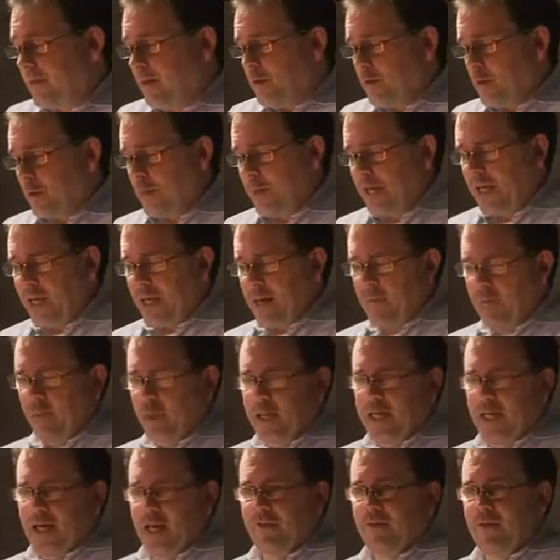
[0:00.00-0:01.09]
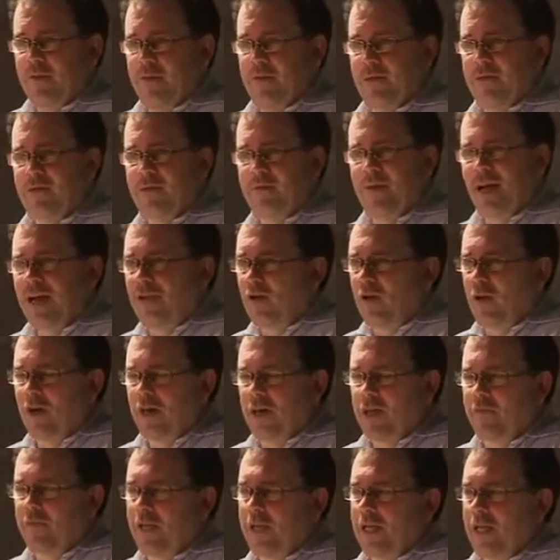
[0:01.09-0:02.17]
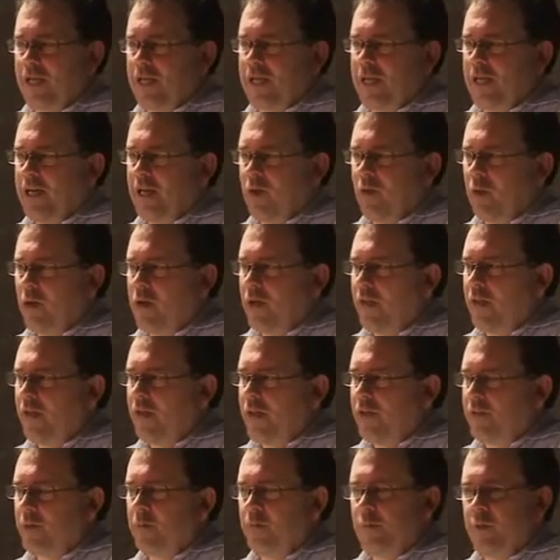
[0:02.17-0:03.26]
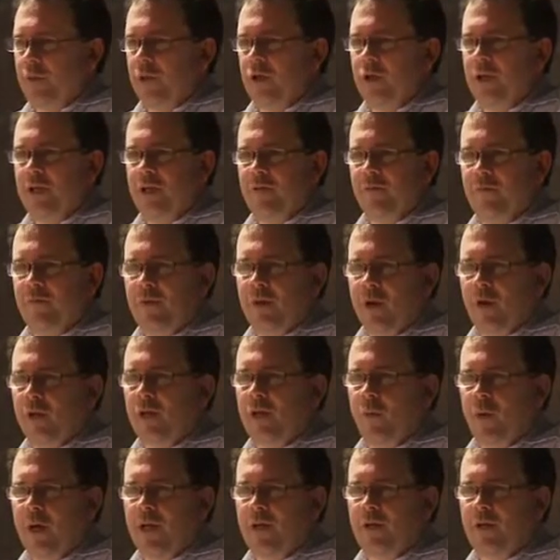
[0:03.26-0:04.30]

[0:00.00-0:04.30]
But it became pretty obvious not long after getting to AOL that the only way